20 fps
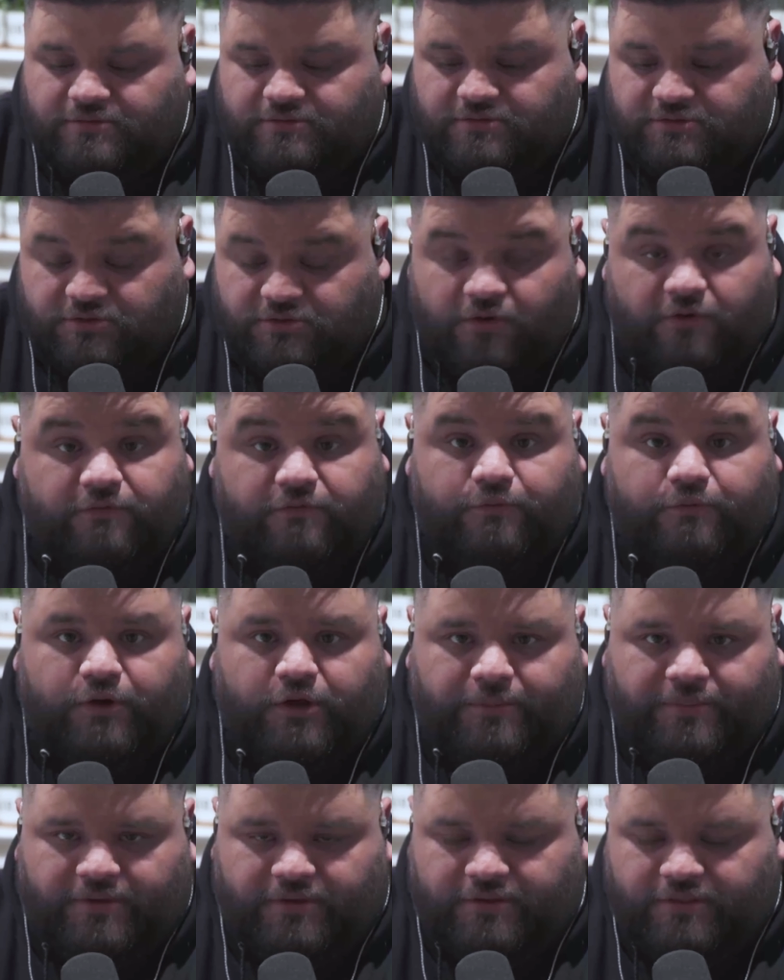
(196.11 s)
It's
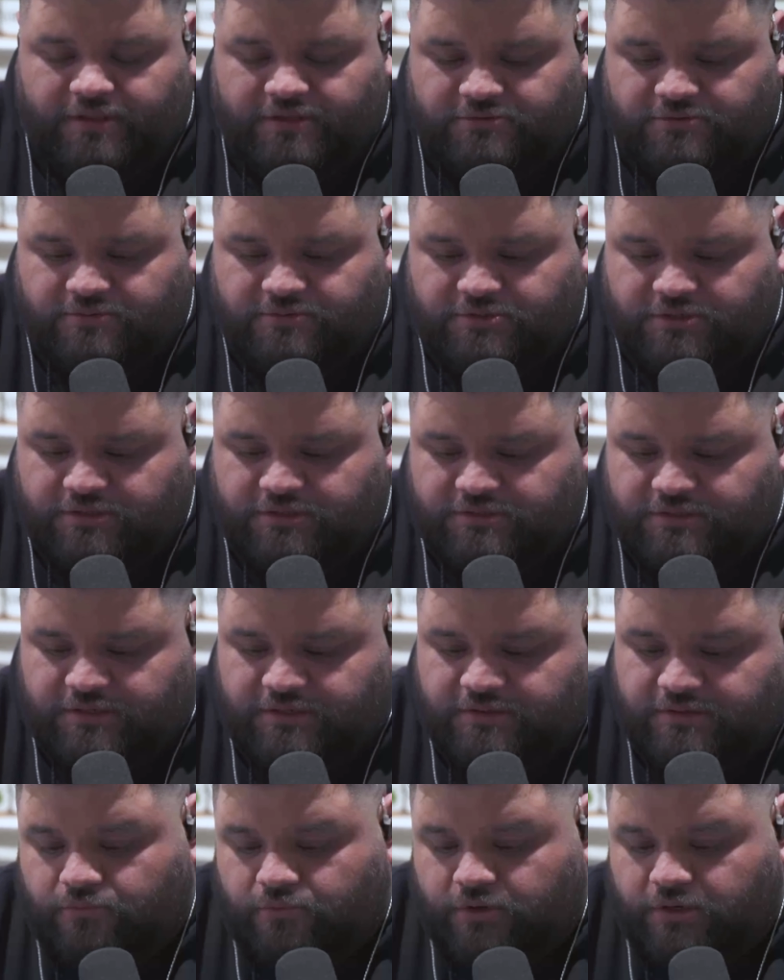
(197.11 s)
overwhelming. That's what I'm trying to say.
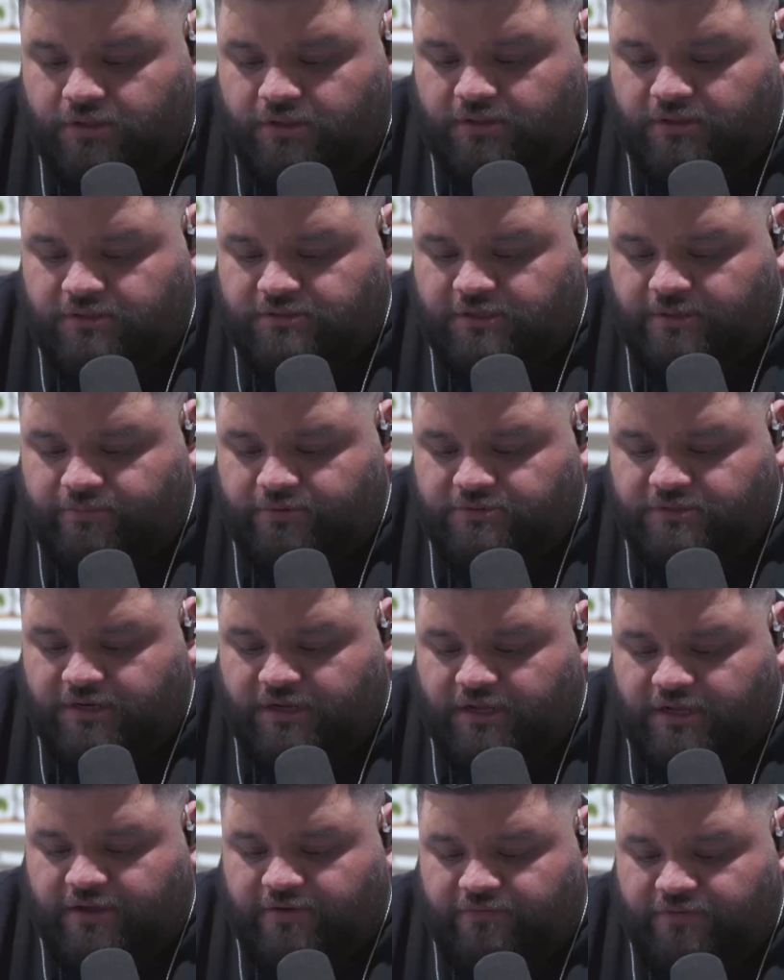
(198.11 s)
One of the examples that
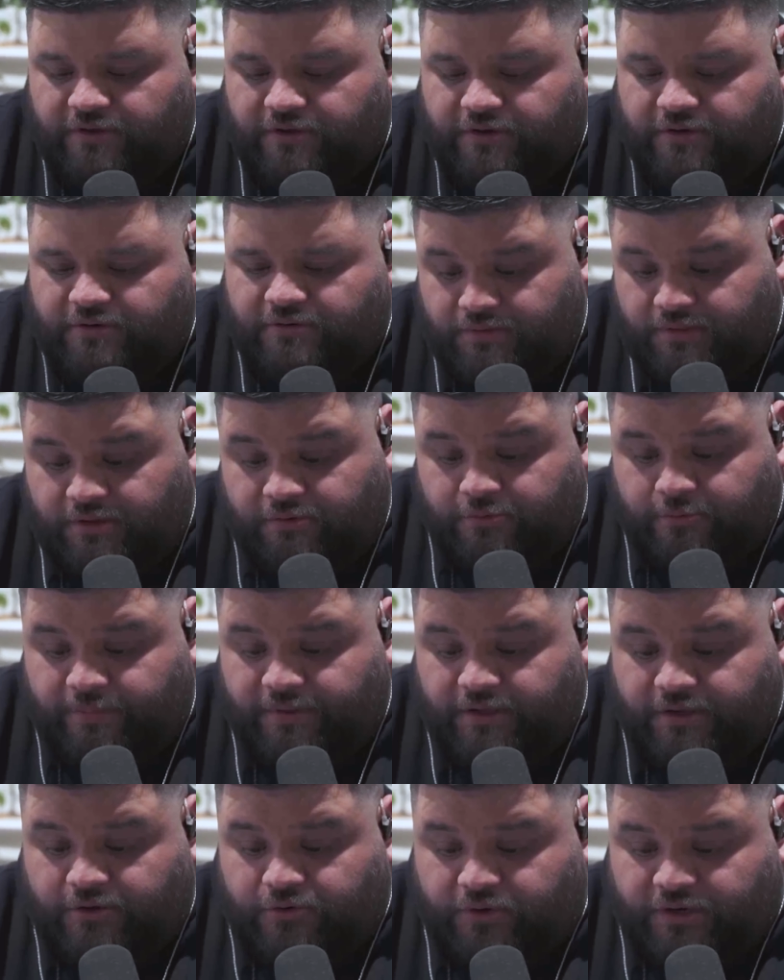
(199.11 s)
I have here that would
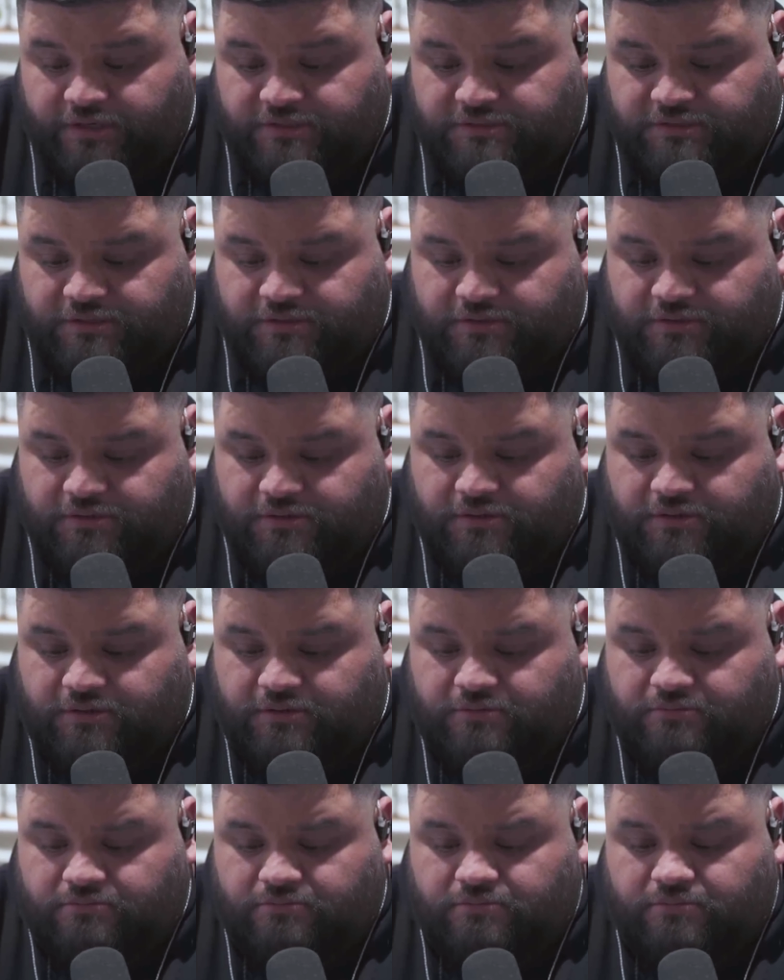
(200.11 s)
be a Christ-centered
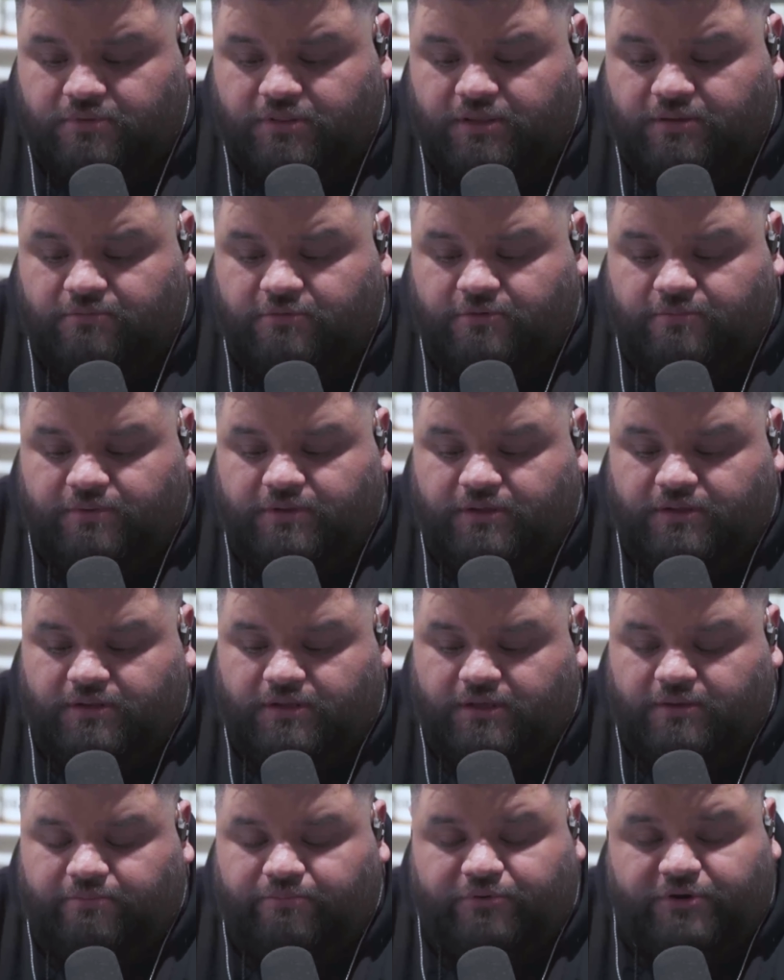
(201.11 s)
theme would be
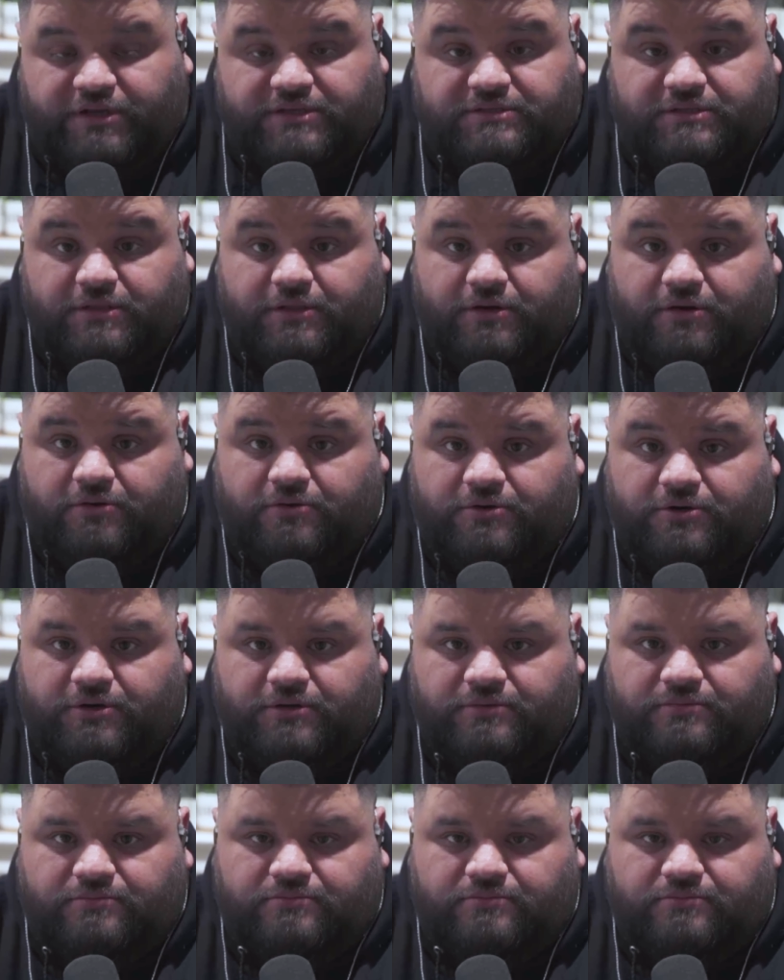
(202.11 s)
like praising the Lord.